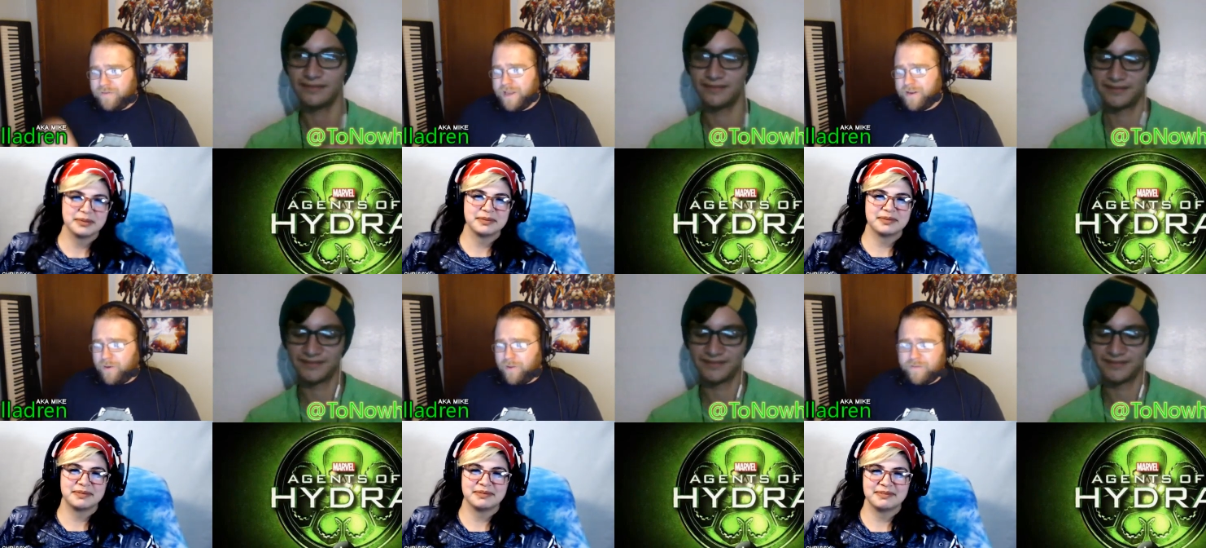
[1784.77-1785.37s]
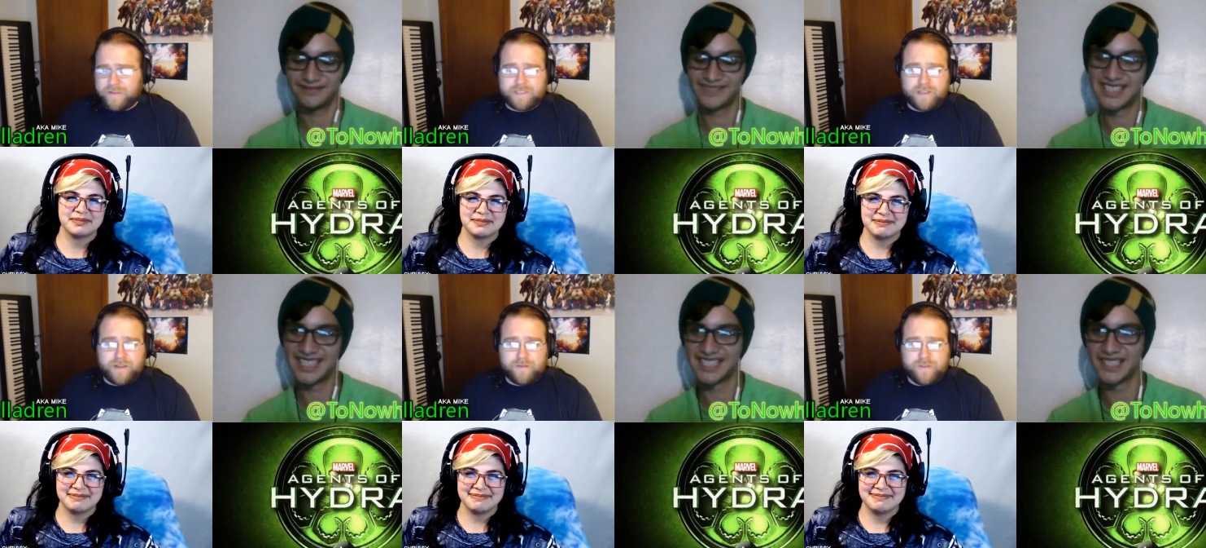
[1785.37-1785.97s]
Speaker 1: find all of us
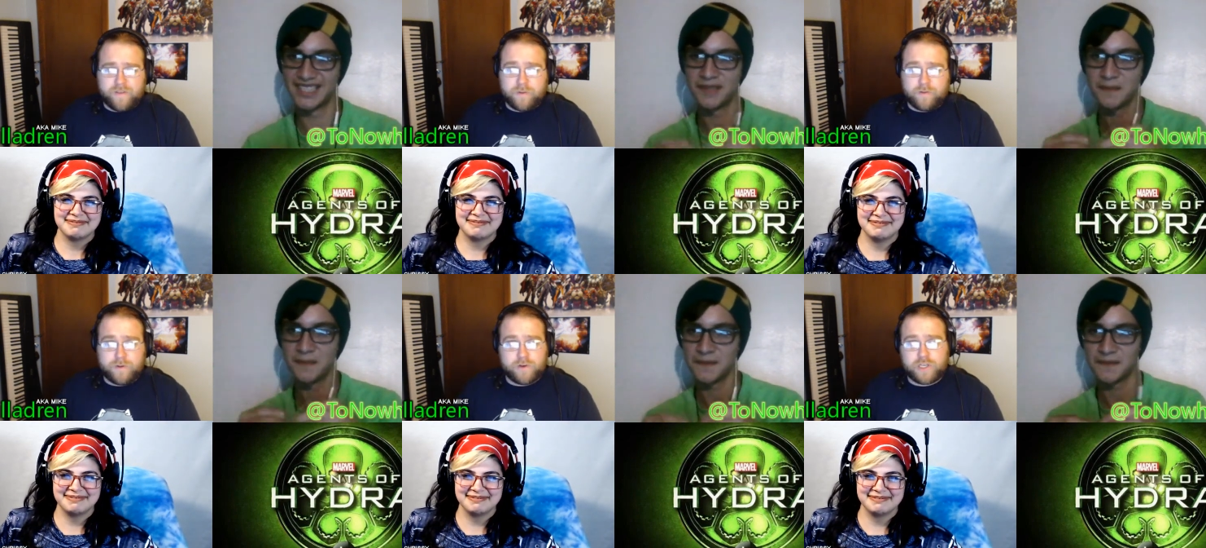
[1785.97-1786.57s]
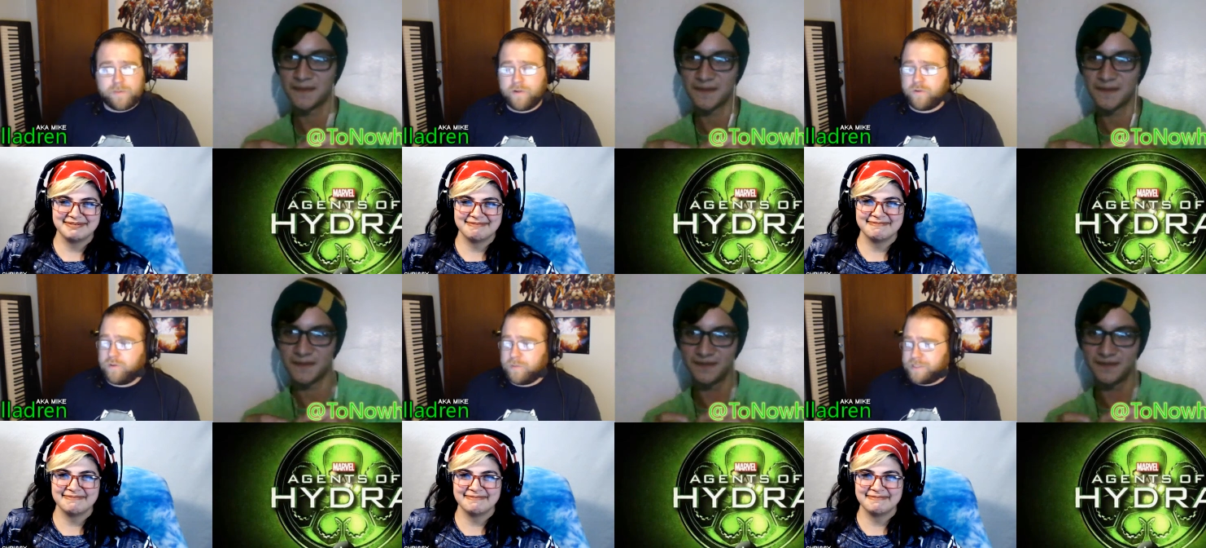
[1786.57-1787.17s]
on Facebook, Twitter, Gmail,
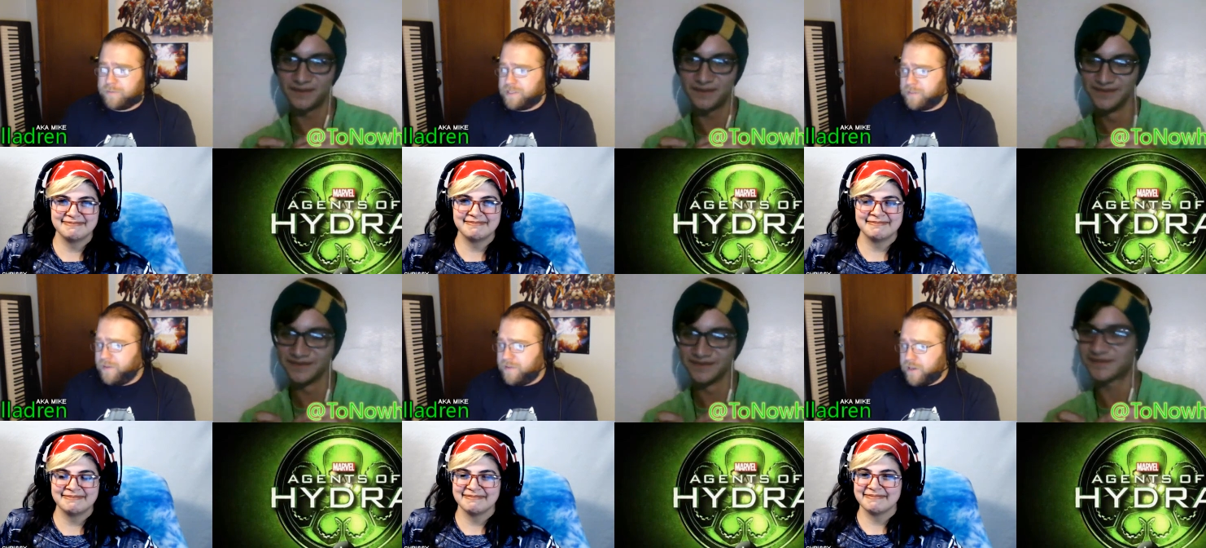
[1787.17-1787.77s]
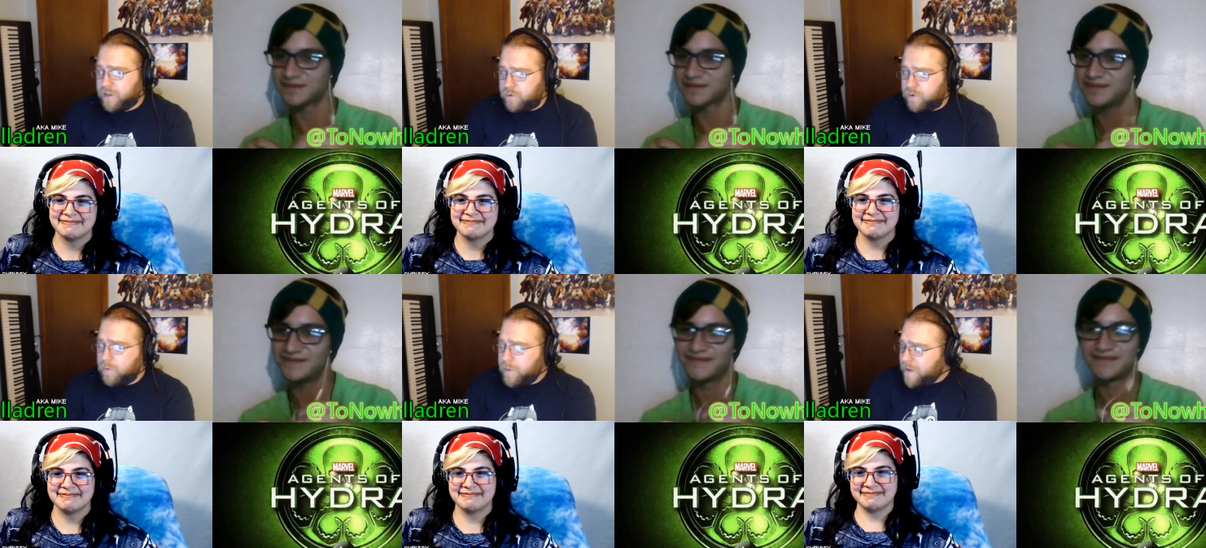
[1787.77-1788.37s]
Google Plus, MySpace, and
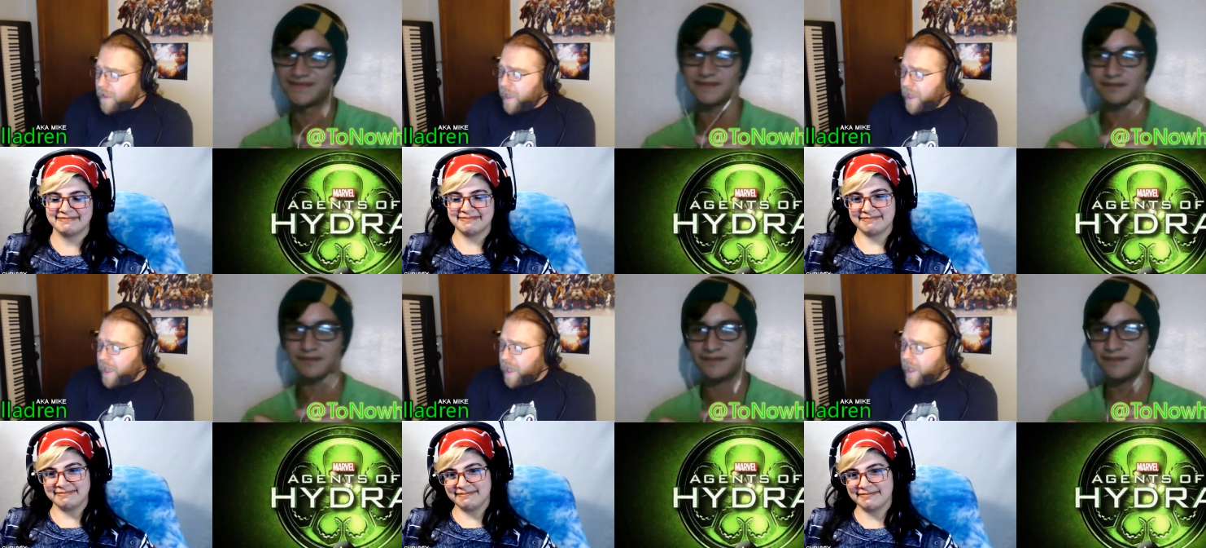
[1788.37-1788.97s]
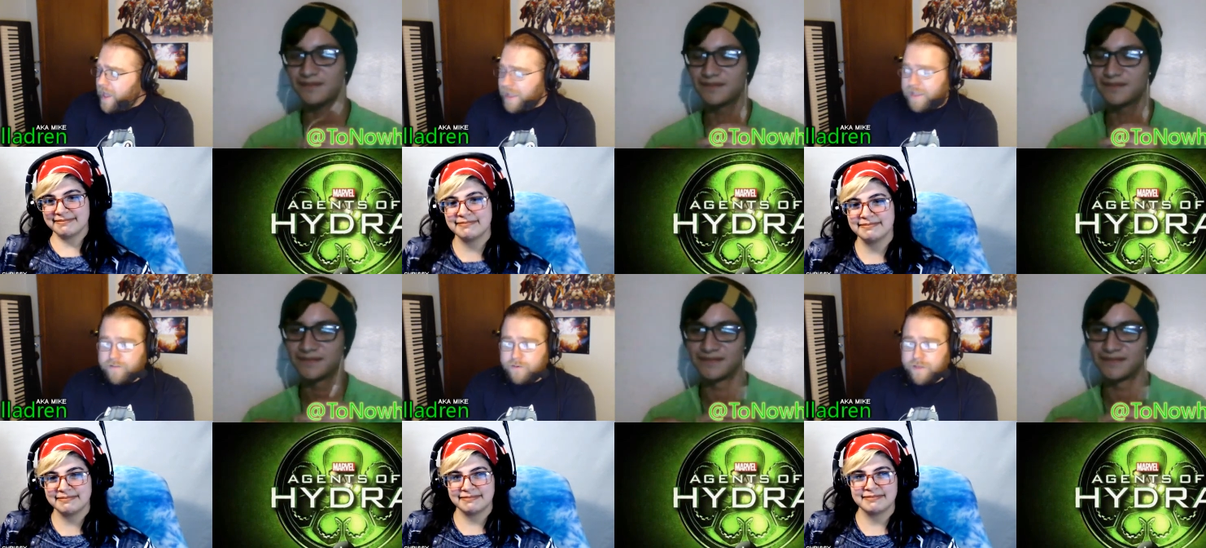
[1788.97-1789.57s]
YouTube at
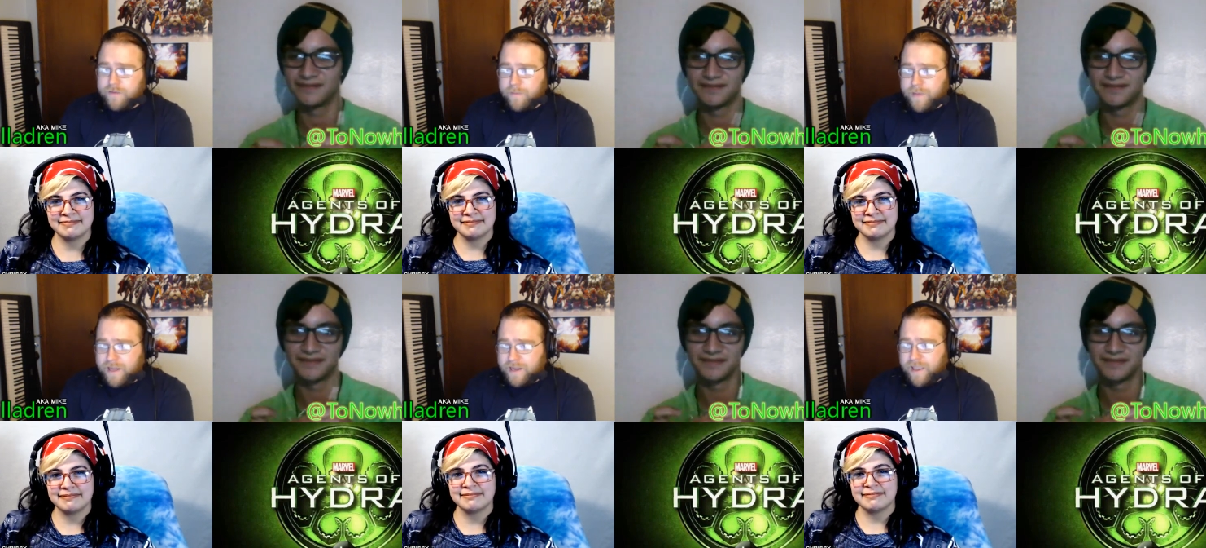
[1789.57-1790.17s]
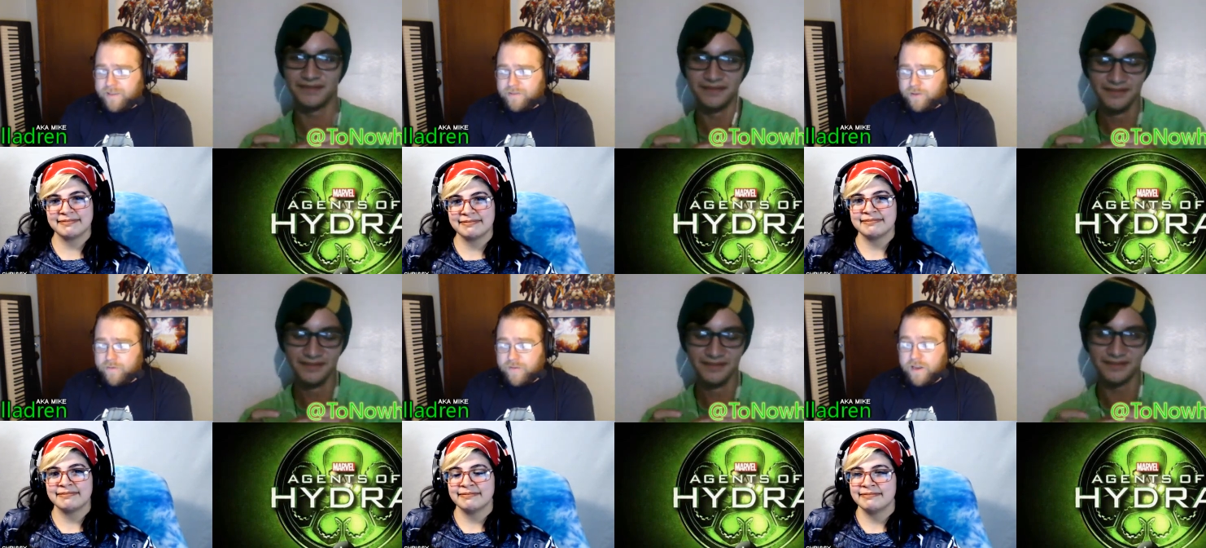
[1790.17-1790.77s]
ASOTV Podcast.
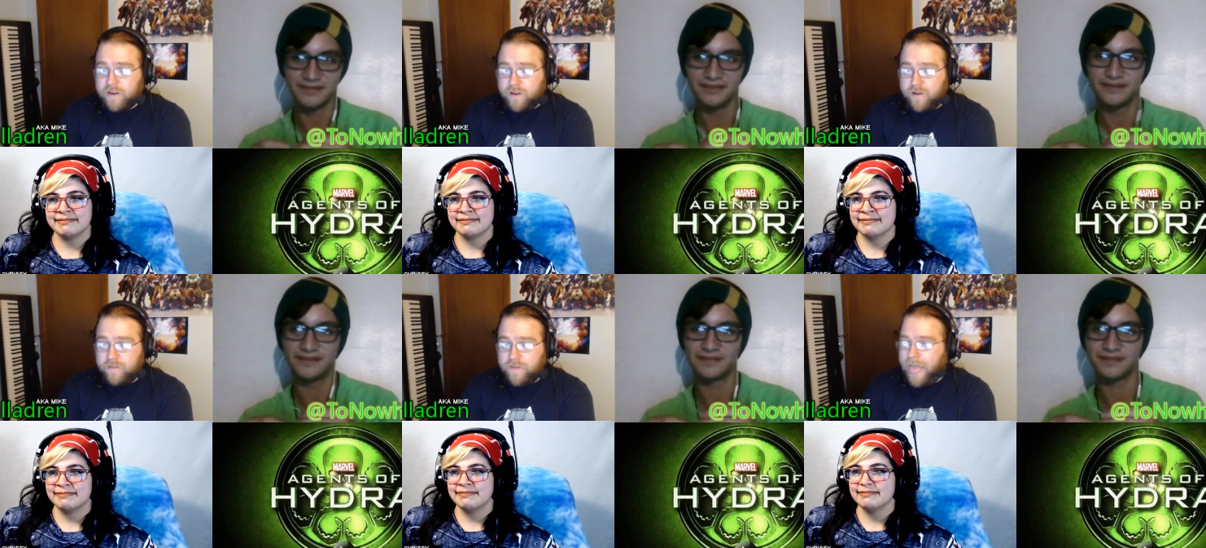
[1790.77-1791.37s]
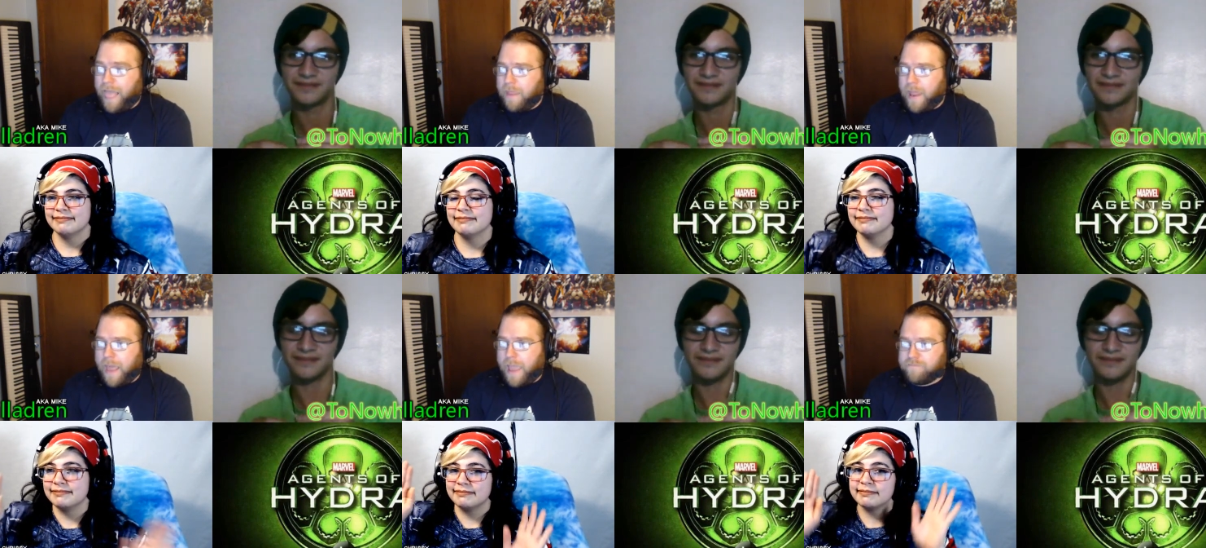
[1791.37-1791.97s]
You could find blah, blah,
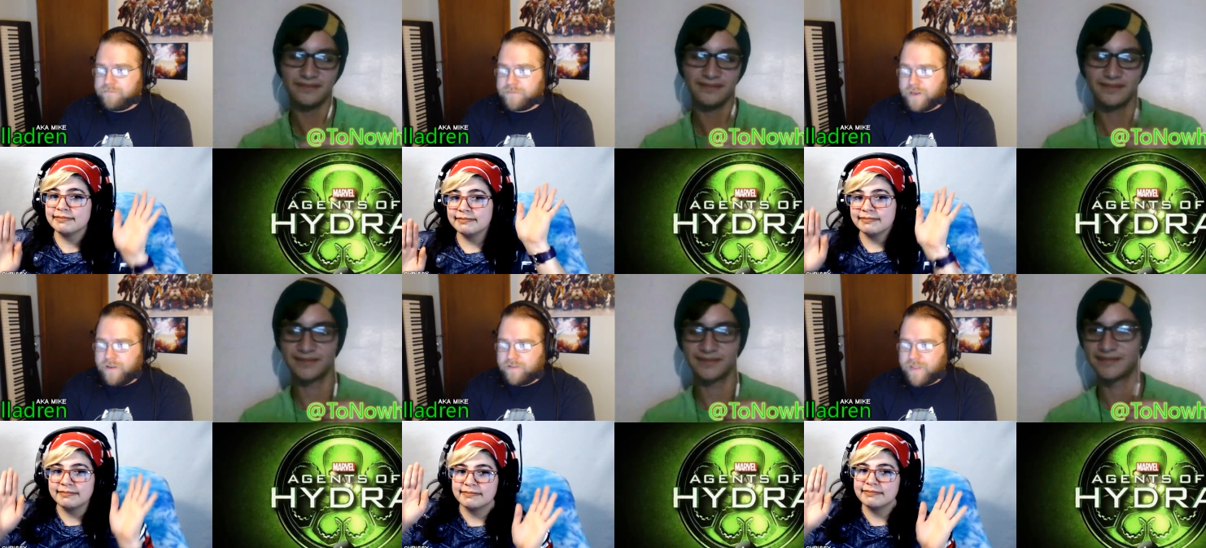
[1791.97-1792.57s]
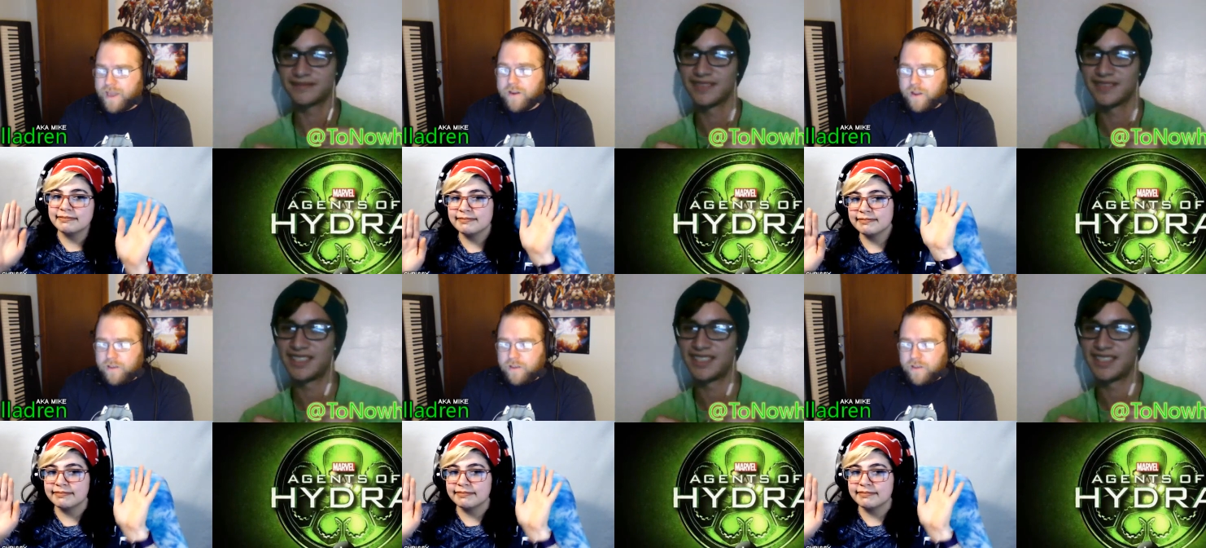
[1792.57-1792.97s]
blah, I already said that.